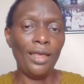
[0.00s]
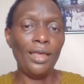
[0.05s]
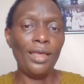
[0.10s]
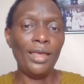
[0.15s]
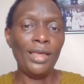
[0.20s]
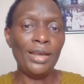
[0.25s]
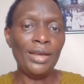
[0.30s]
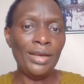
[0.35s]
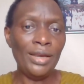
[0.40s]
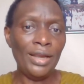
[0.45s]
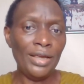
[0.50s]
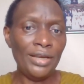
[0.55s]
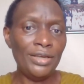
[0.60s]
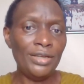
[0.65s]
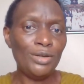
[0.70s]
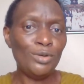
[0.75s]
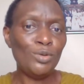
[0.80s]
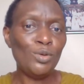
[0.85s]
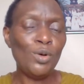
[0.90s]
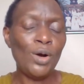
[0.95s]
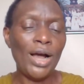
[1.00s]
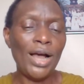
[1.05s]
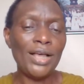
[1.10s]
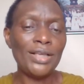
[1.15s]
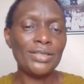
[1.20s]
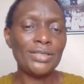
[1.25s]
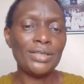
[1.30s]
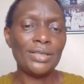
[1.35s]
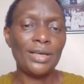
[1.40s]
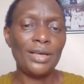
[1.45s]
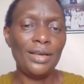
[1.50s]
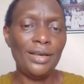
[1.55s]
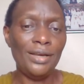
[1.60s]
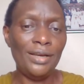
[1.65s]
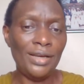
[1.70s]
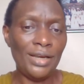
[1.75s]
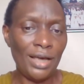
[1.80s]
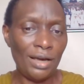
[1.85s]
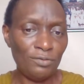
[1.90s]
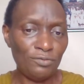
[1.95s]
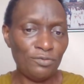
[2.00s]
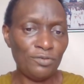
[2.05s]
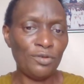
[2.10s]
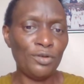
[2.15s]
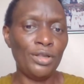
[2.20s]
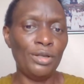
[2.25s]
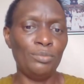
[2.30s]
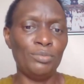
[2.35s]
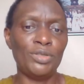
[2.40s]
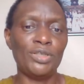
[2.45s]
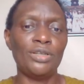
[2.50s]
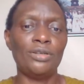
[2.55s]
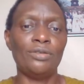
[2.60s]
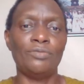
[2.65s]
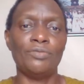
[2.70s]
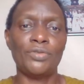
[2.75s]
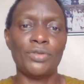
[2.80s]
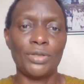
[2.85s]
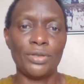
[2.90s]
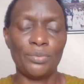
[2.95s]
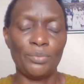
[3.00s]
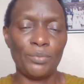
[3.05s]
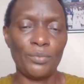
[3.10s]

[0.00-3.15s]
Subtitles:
A lady who has love for themselves,